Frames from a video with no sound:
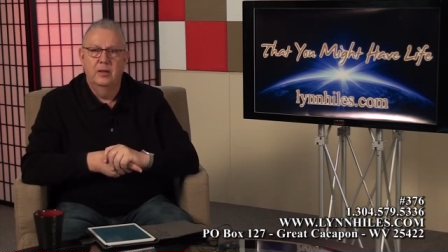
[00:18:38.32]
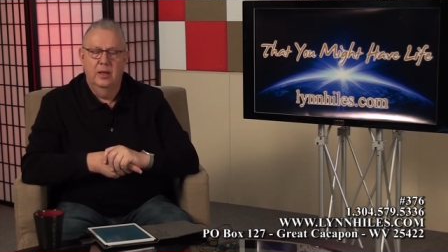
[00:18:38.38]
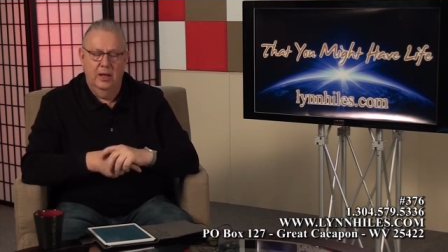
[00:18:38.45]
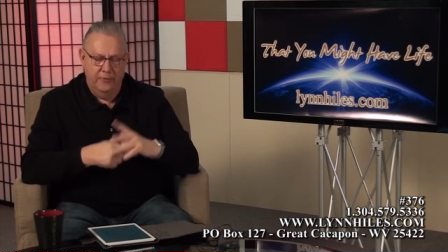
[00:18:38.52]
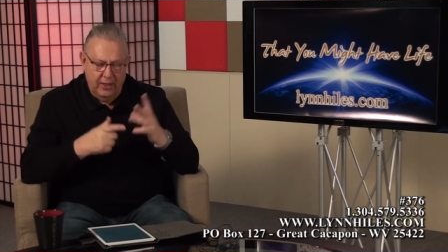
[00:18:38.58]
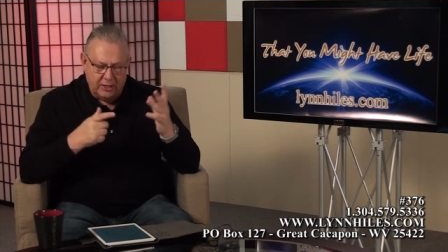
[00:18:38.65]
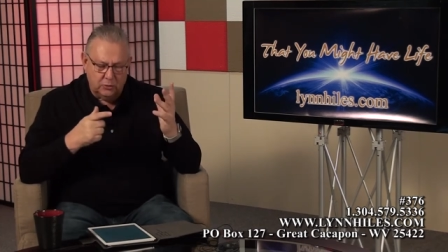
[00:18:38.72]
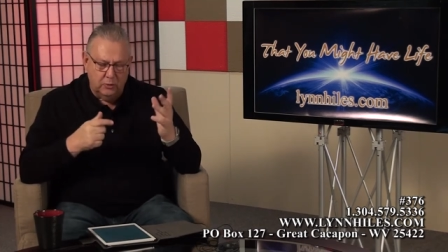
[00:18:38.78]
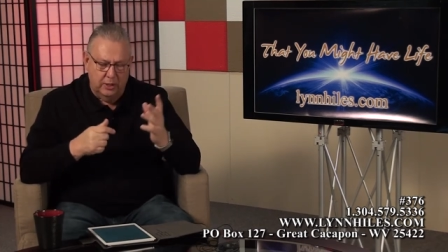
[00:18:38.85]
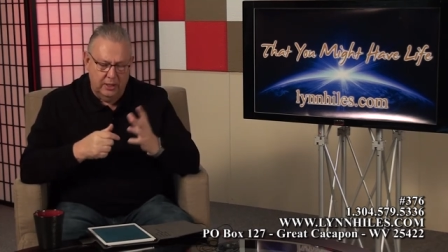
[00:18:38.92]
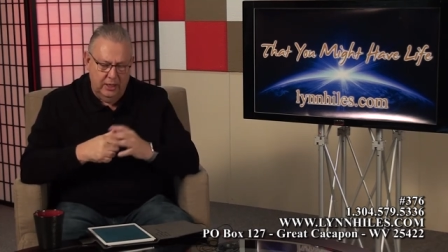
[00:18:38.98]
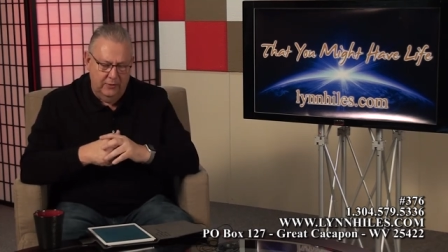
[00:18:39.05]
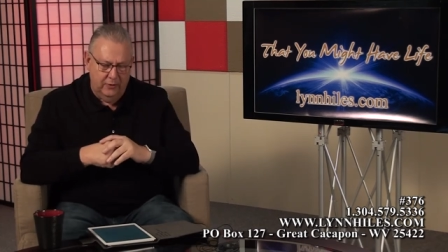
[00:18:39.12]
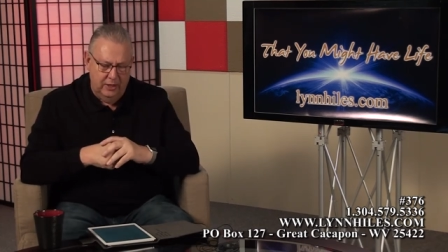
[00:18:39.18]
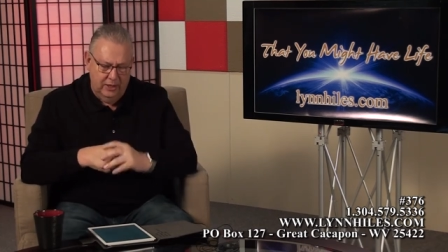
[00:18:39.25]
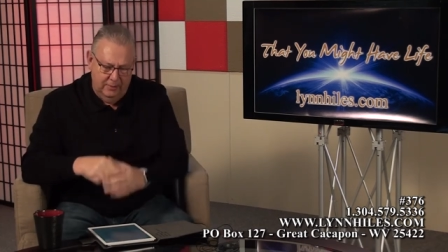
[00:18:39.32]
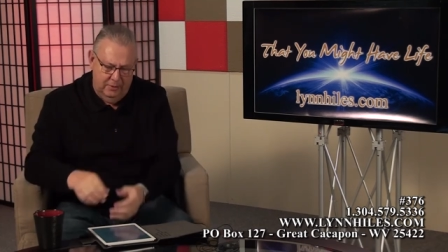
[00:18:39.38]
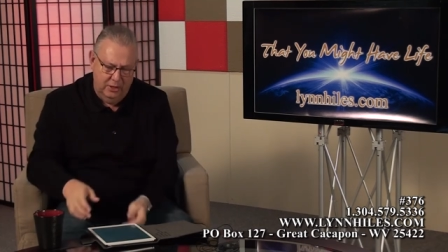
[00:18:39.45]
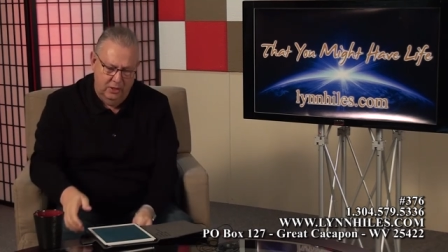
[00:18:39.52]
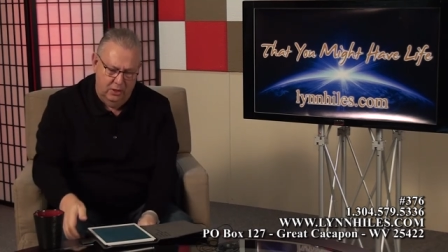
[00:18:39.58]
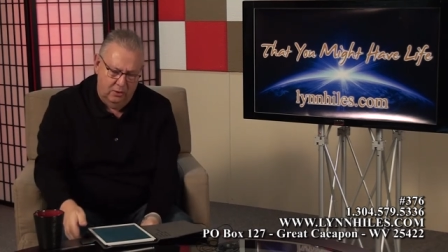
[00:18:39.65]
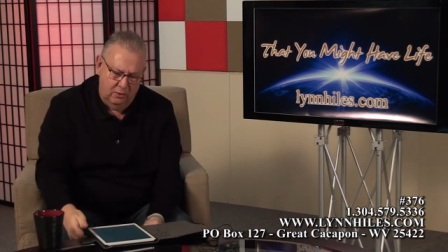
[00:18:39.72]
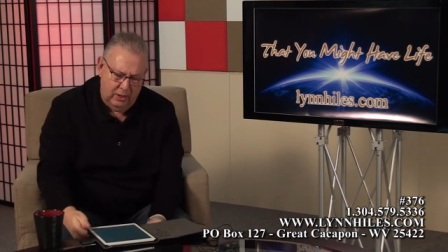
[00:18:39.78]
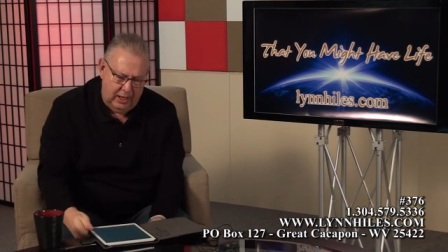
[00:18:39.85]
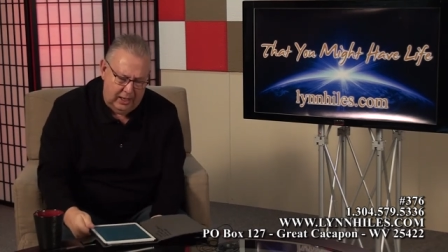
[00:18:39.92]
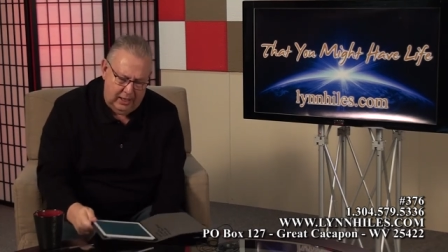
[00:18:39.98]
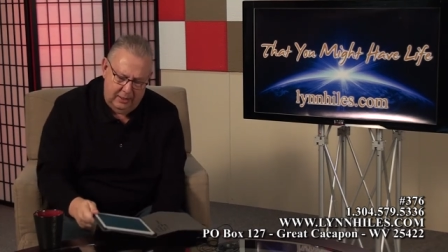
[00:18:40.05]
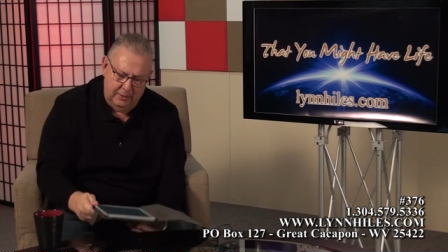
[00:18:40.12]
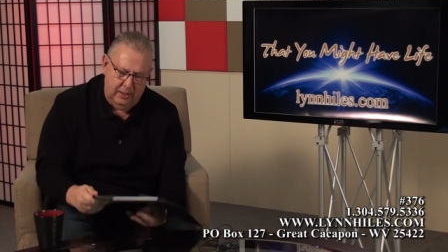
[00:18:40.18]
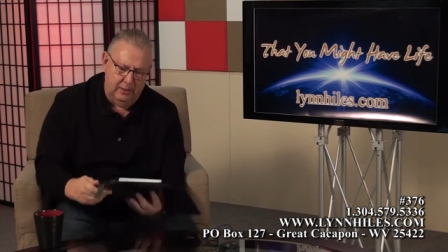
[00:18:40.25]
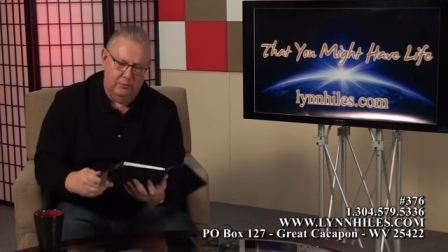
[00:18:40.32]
And that's what even, you know, I,